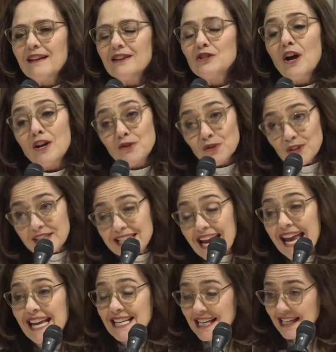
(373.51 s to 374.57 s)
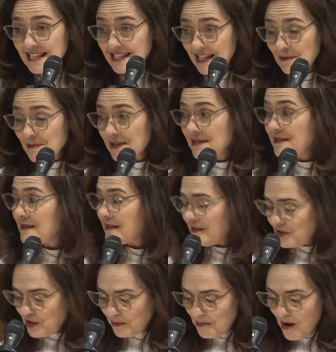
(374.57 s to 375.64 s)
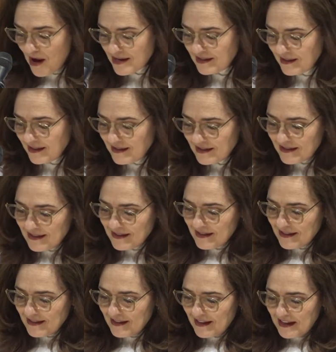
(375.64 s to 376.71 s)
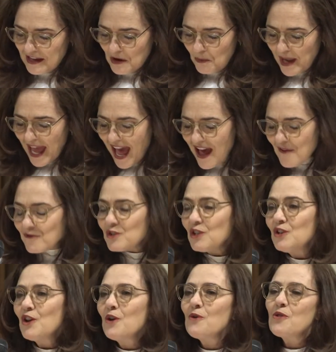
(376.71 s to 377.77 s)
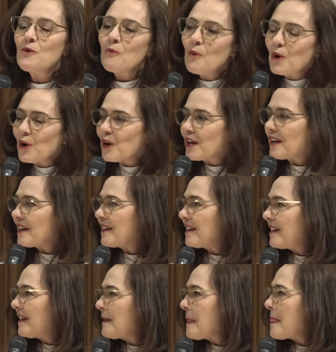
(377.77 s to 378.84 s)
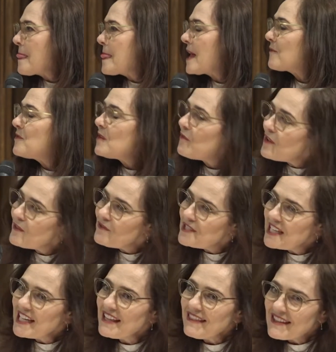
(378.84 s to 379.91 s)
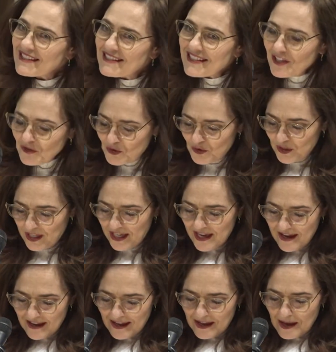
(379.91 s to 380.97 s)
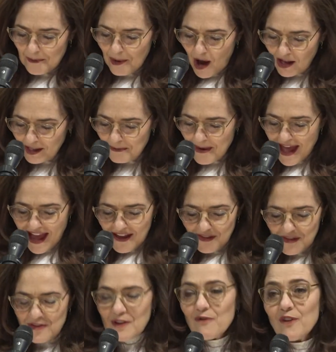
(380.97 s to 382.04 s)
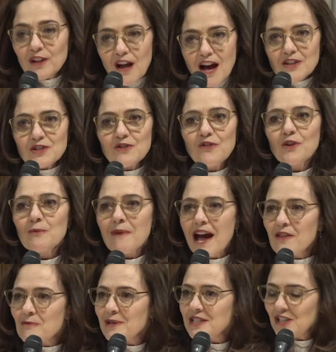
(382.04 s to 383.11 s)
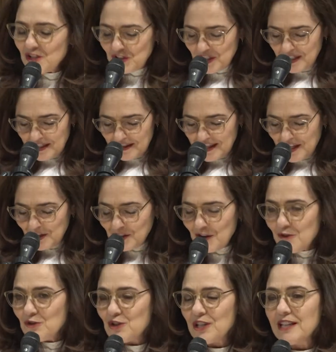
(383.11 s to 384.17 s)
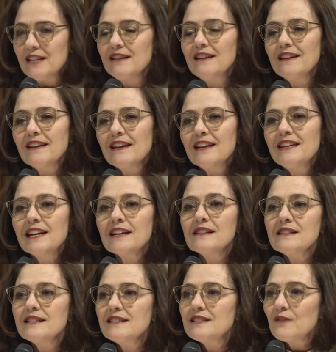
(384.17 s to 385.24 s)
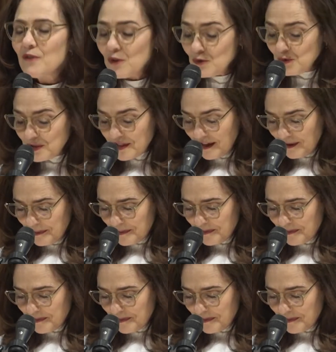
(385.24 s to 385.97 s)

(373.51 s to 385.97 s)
To understand Nicodemus, she posits, we have to know the work of the 15th century polymath, the philosopher, mathematician, and theologian, Nicholas of Cusa.